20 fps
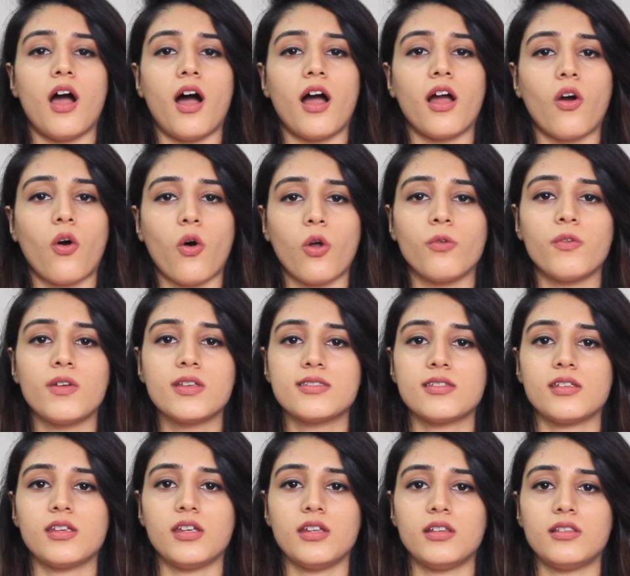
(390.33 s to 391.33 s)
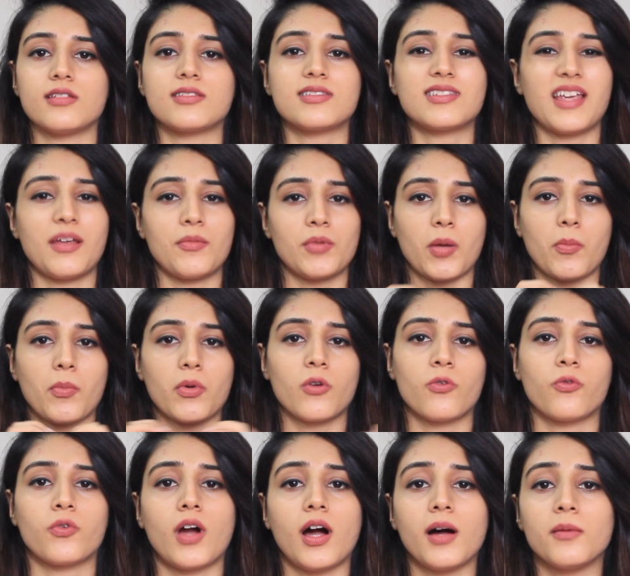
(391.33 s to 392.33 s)
I always eat the same number
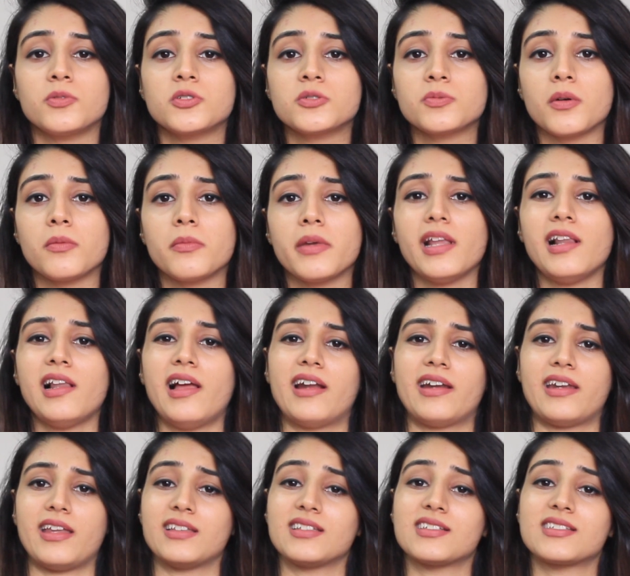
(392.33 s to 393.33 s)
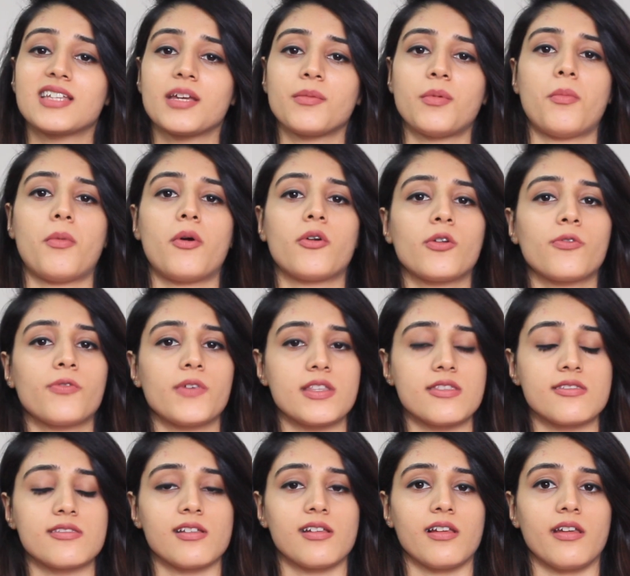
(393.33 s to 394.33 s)
of carbs per meal and take the same amount of
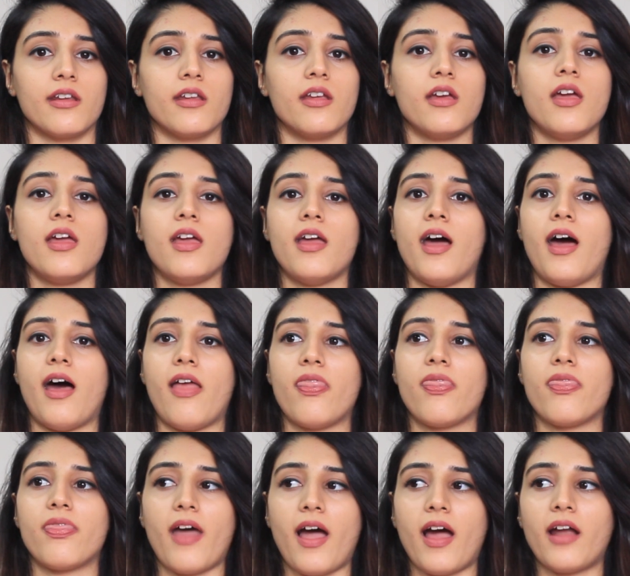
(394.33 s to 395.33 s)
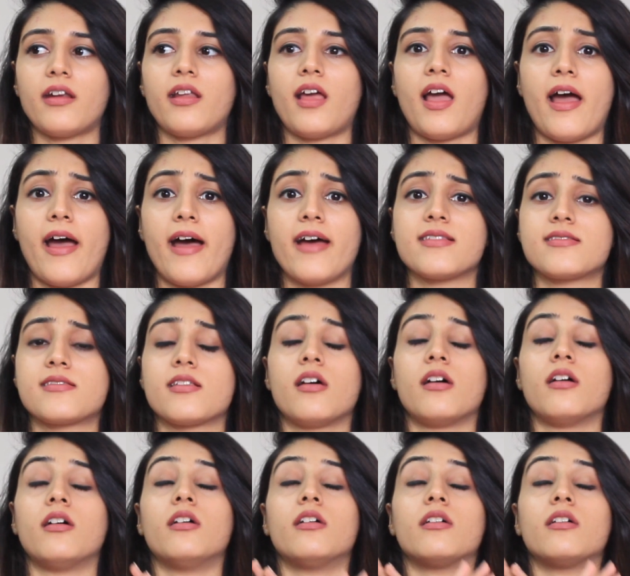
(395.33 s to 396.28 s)
insulin. And that has